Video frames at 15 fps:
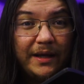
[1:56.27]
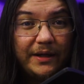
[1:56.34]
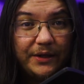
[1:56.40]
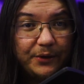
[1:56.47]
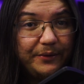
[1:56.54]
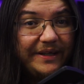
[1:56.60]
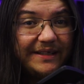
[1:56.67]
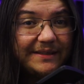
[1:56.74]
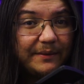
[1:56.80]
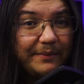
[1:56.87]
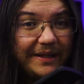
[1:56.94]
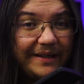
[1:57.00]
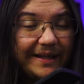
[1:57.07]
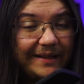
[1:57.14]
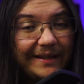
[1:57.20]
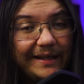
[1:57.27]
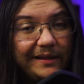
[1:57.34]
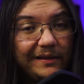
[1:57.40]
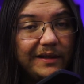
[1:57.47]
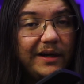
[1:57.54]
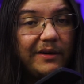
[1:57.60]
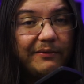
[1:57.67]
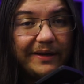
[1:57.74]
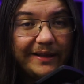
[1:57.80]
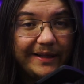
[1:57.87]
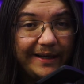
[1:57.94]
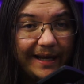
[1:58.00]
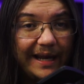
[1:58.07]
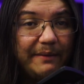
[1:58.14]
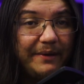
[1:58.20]
doing something that they love in the
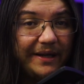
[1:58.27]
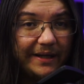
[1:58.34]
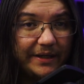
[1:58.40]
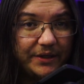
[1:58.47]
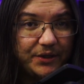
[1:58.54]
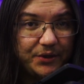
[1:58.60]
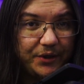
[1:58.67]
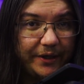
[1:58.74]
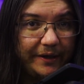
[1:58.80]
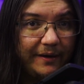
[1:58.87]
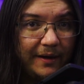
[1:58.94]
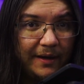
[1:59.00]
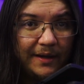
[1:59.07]
gaming industry.